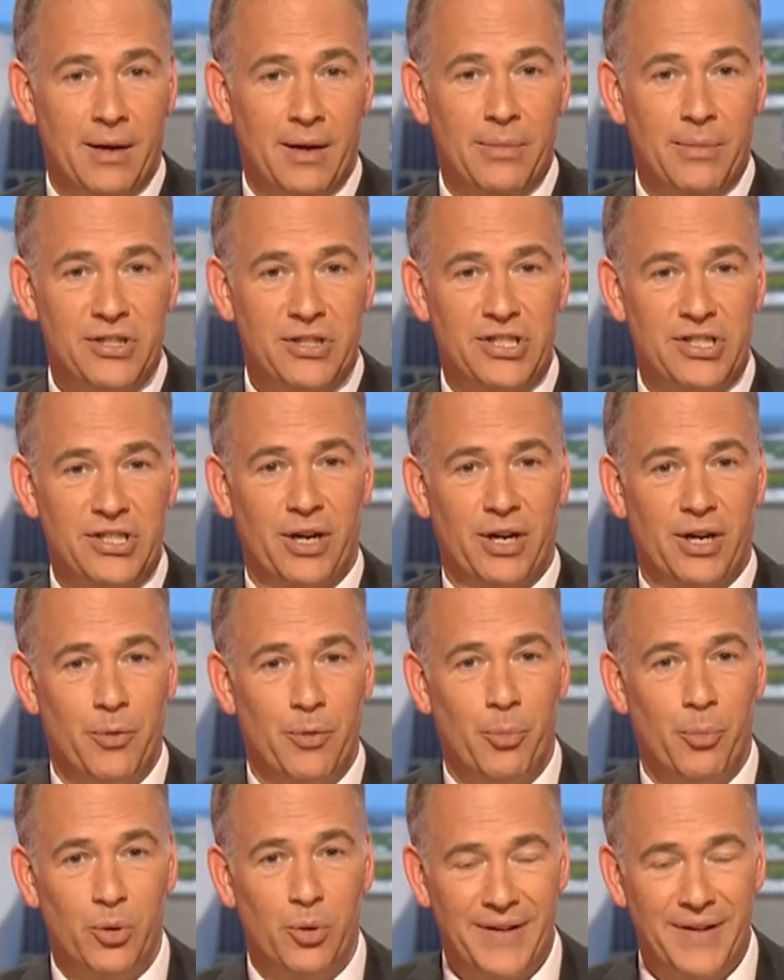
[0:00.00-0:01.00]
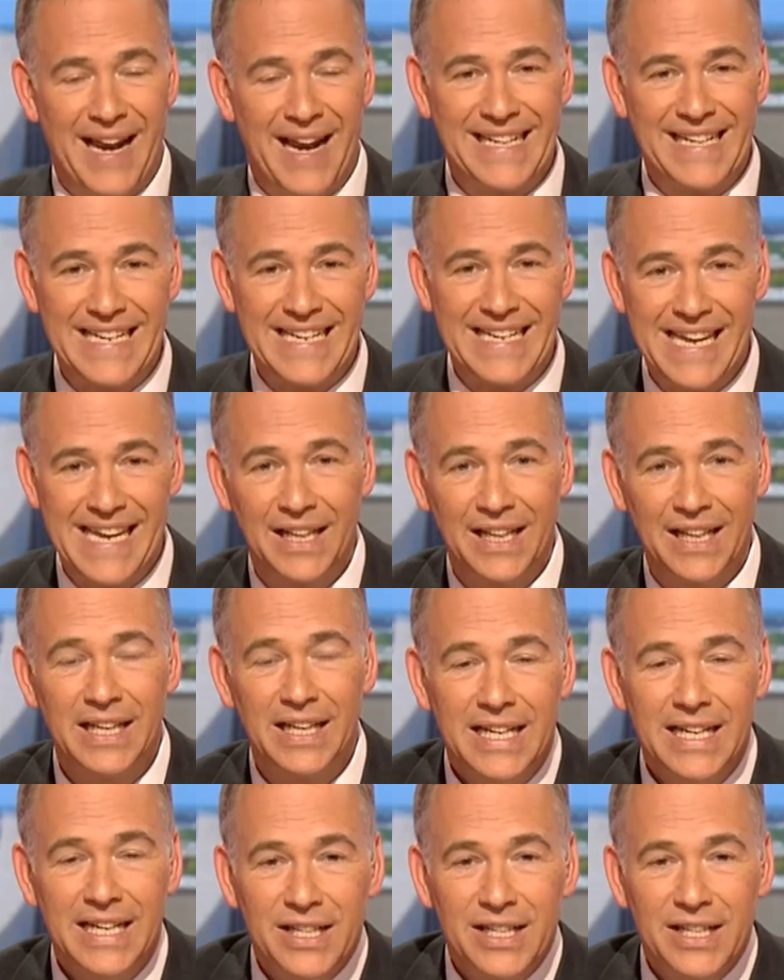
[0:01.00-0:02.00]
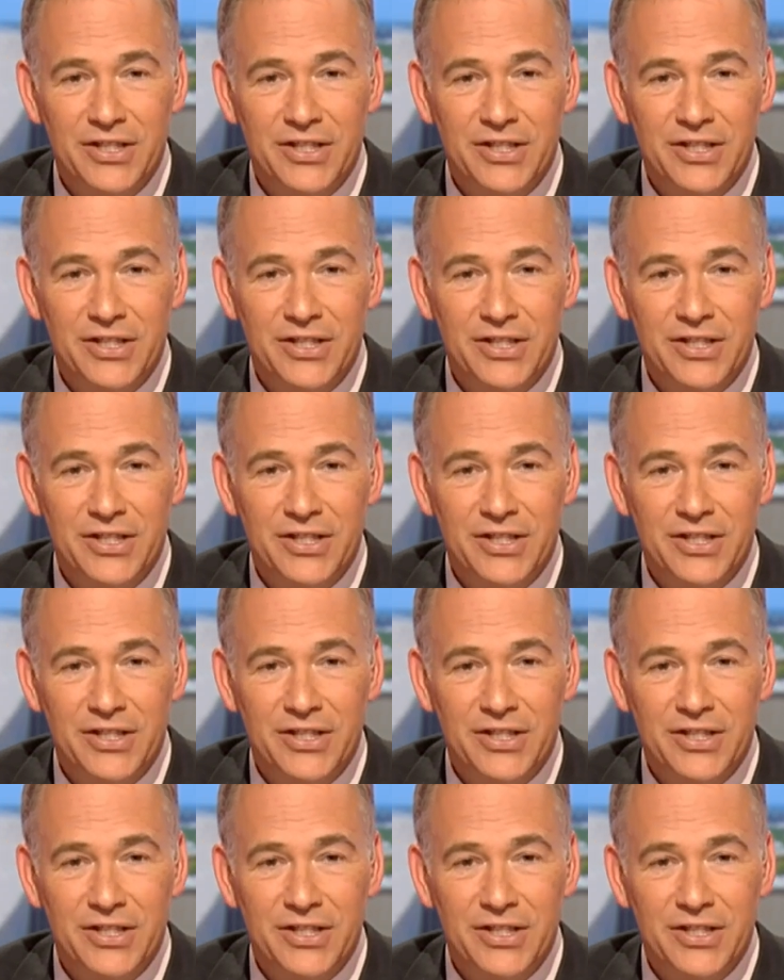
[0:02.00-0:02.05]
Our Merseyside reporter Andy Gill